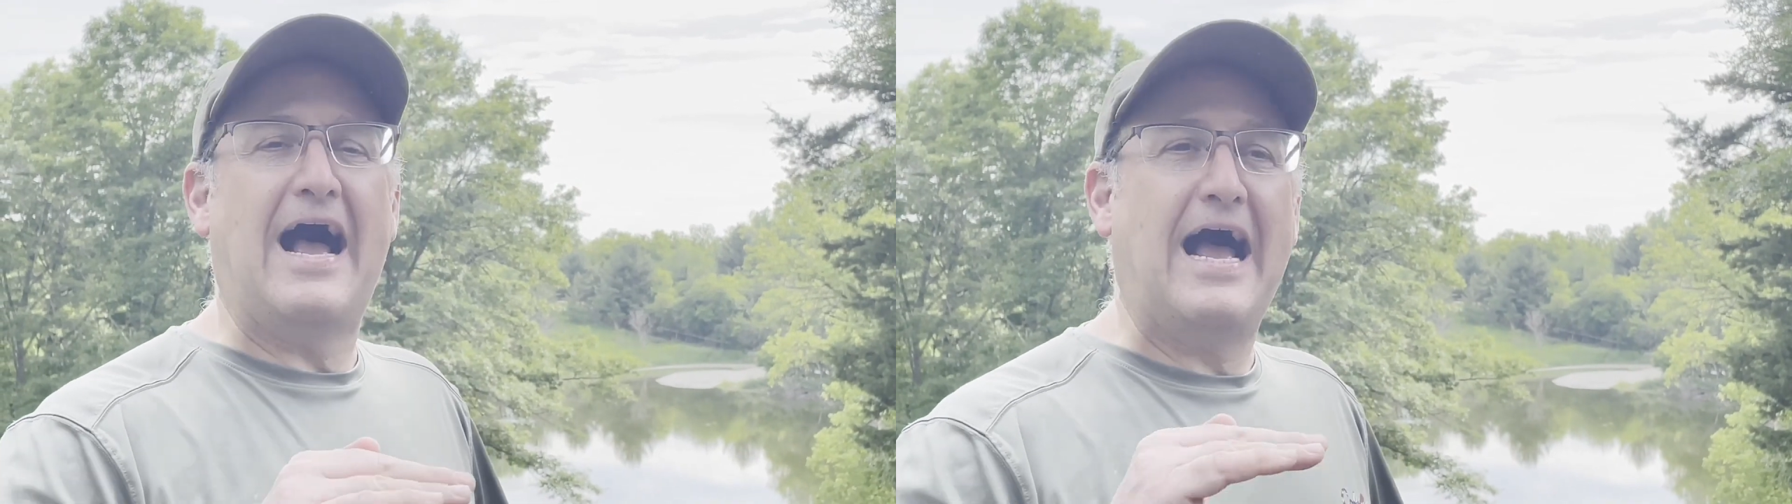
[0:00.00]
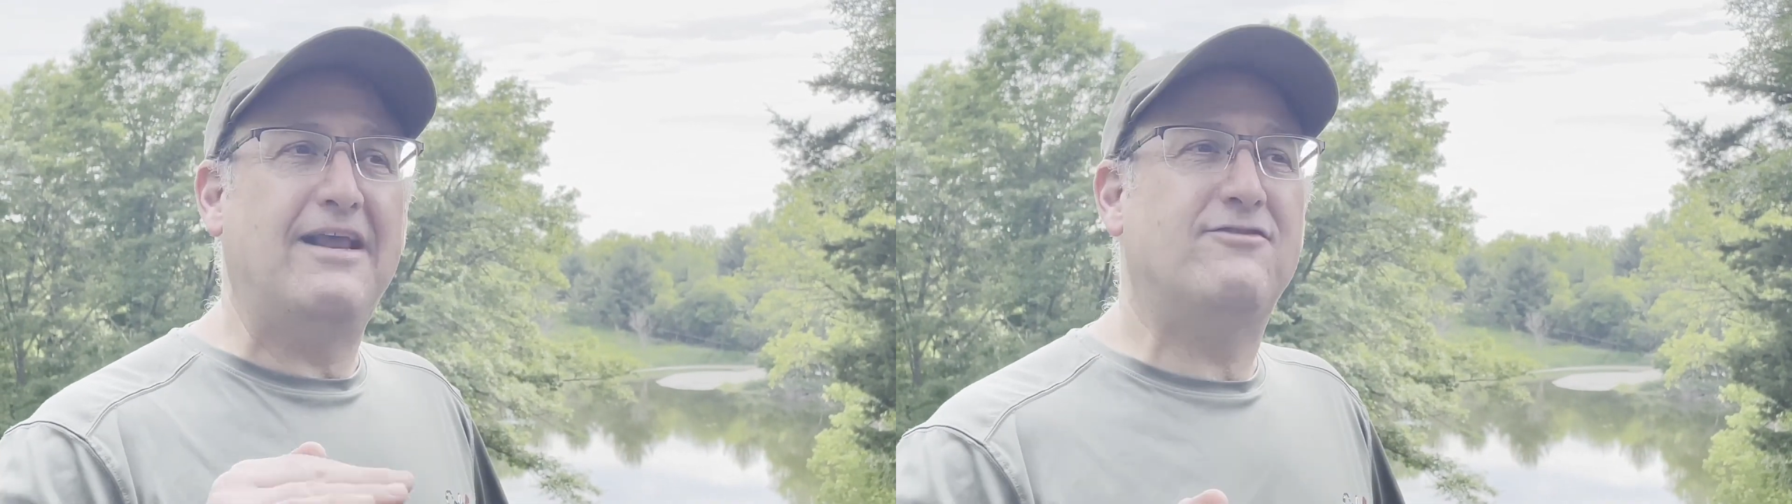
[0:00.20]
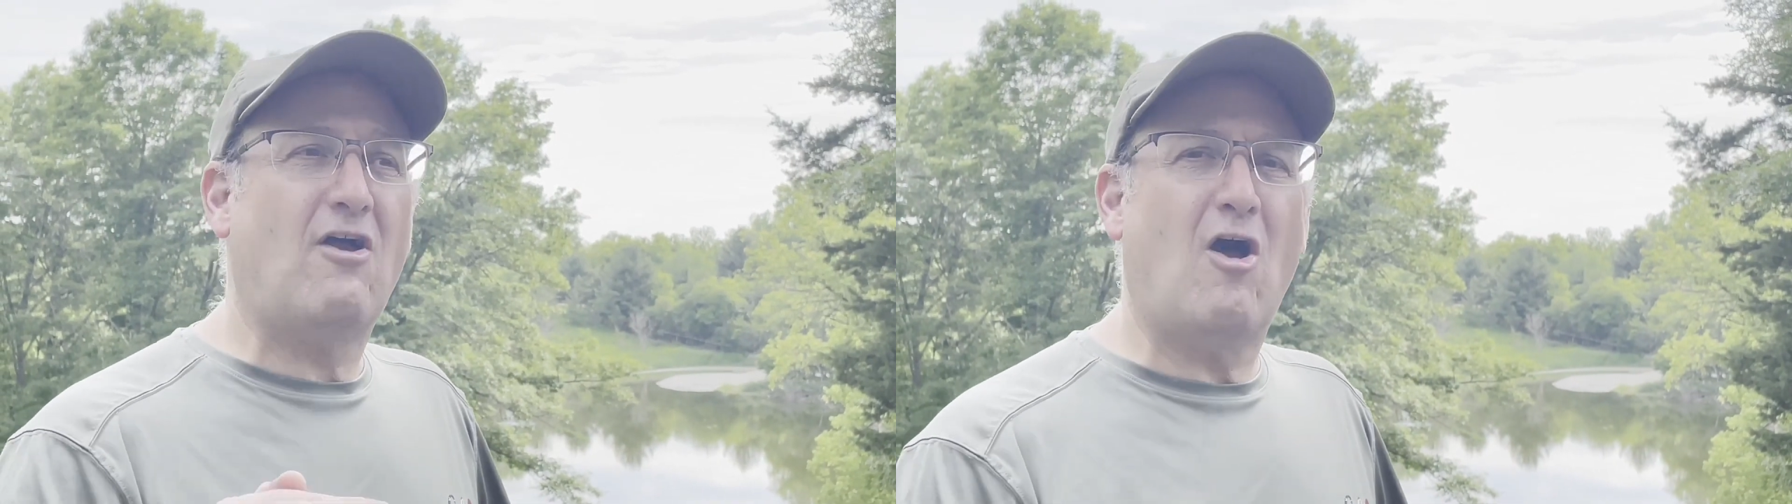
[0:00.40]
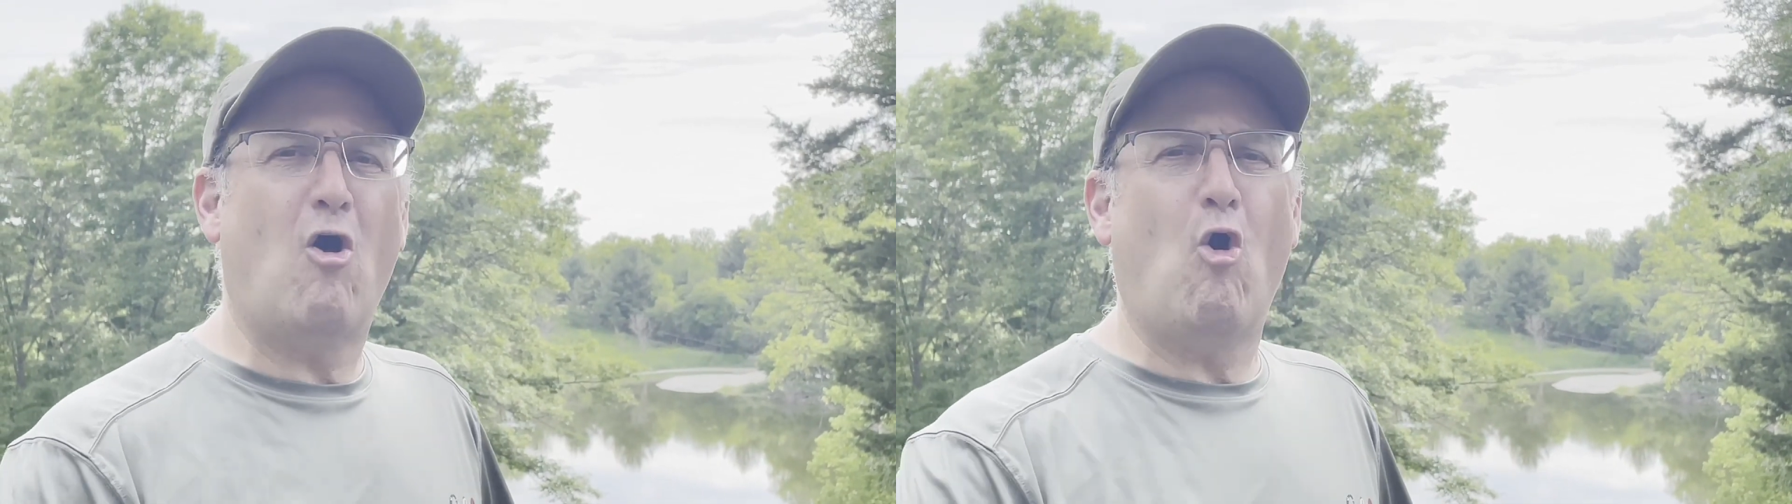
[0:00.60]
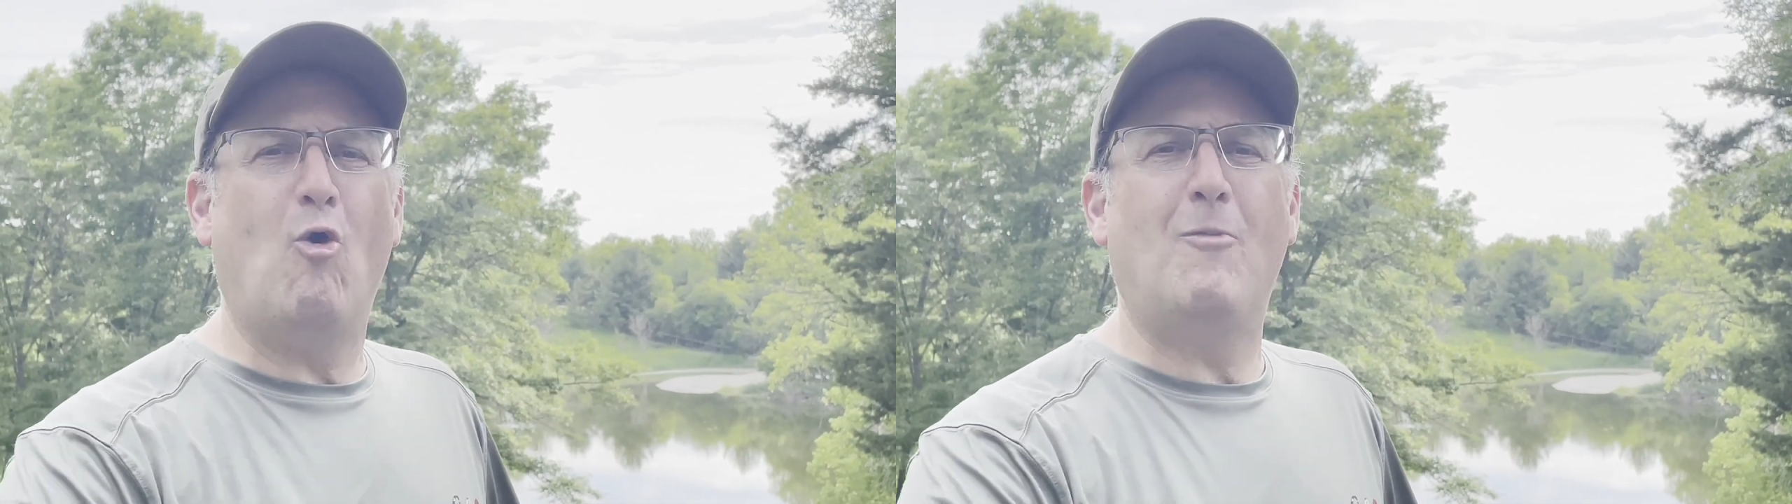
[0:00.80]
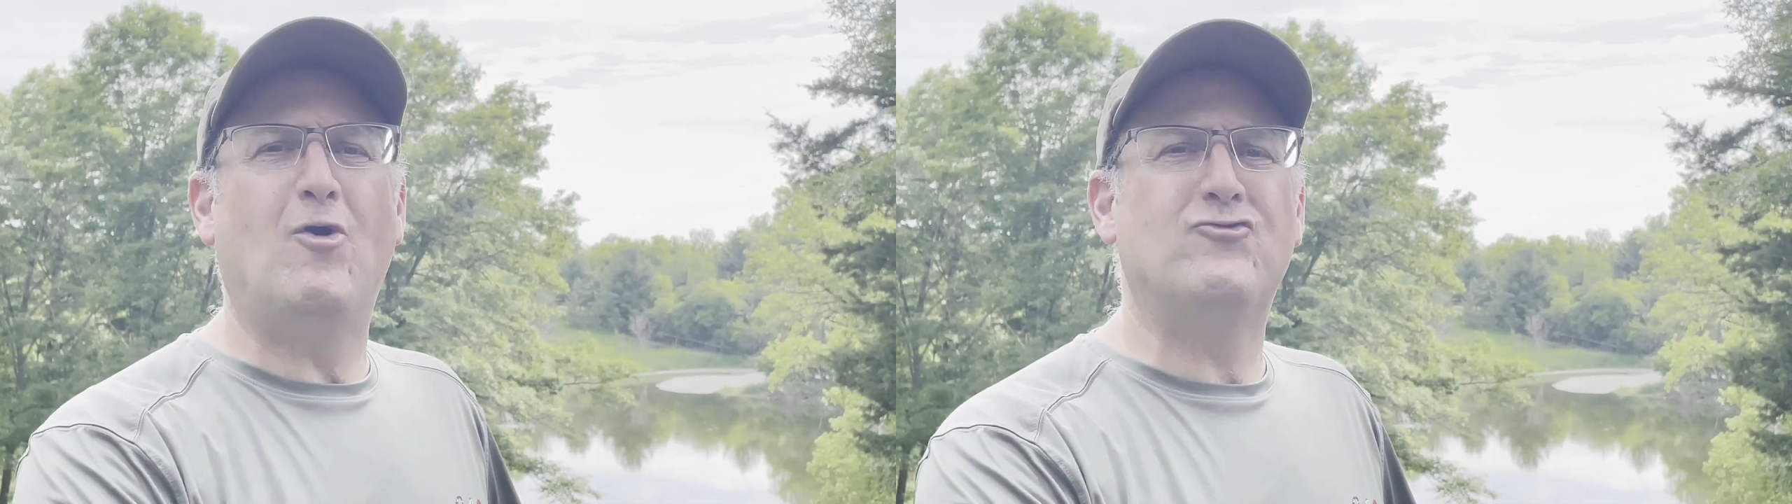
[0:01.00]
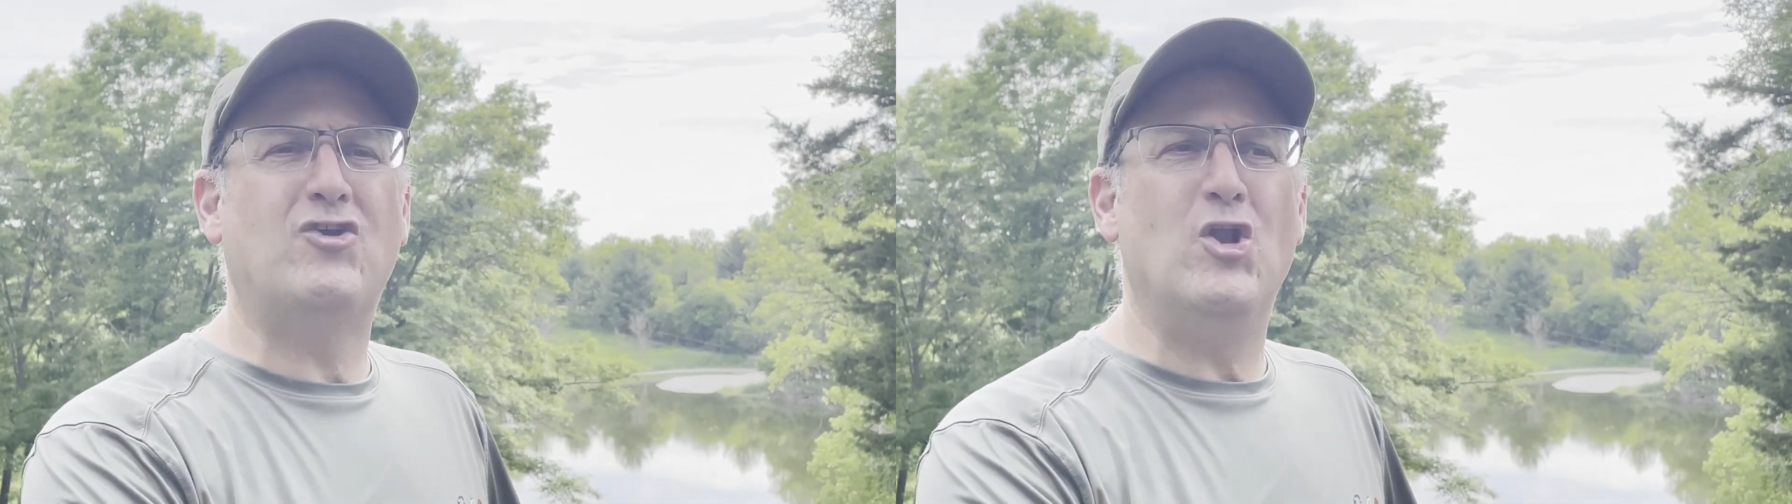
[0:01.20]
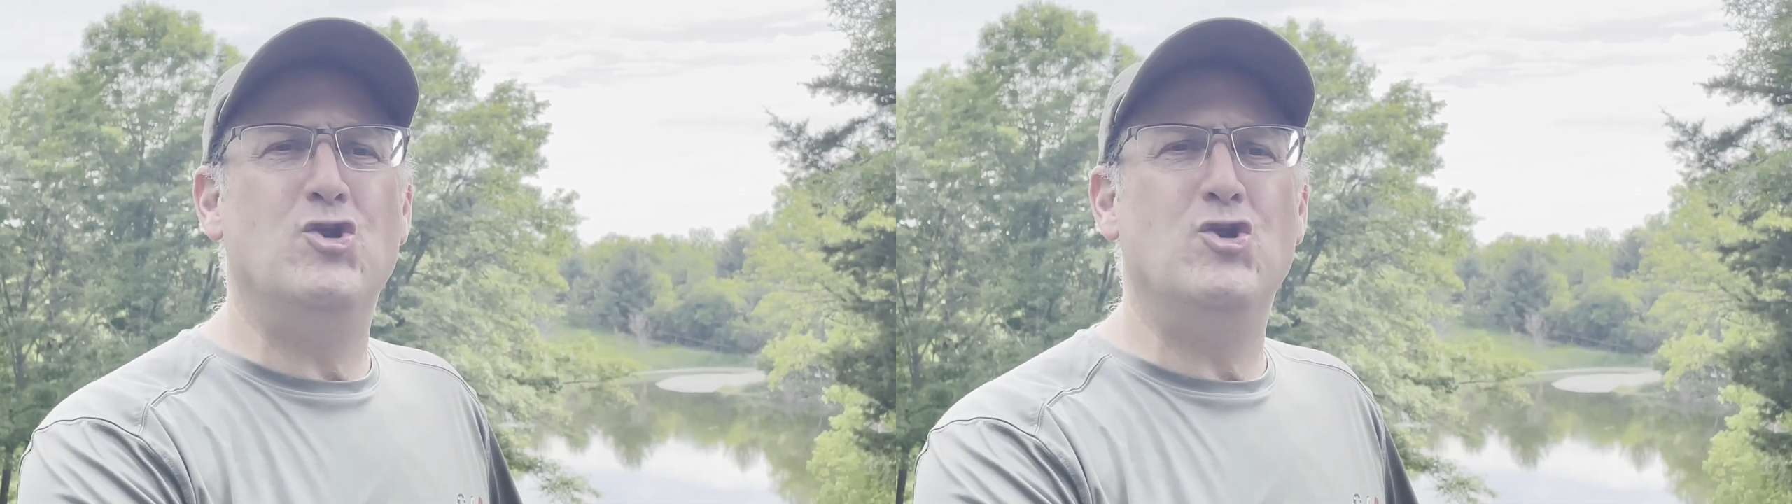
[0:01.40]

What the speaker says: I saw almost